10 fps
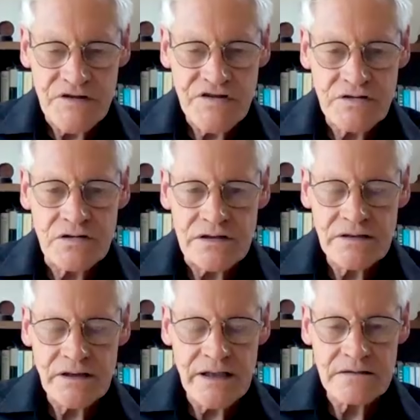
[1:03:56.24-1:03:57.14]
pursue it,
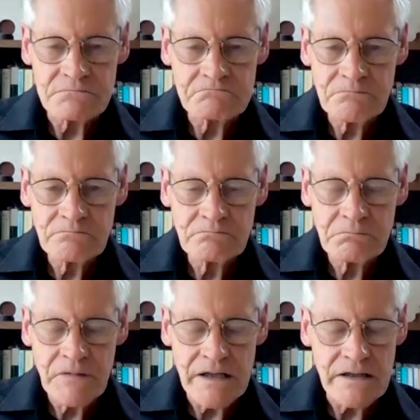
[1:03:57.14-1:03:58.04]
and
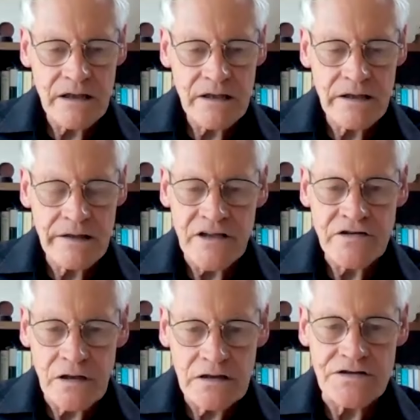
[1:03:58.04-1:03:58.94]
the
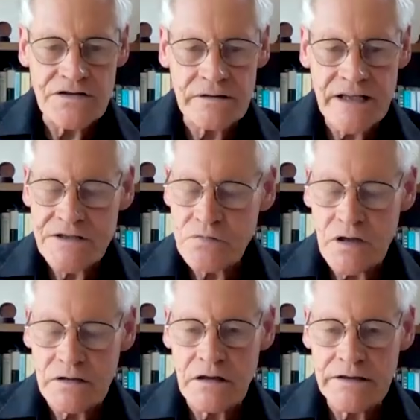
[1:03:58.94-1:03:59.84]
knowledge, and that's
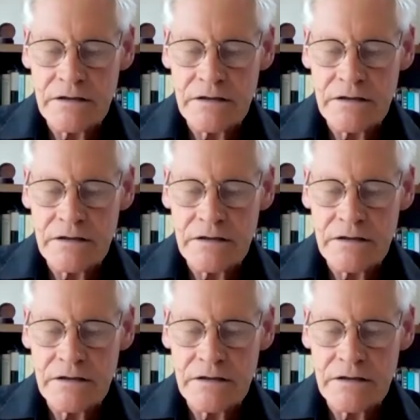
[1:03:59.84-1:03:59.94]
why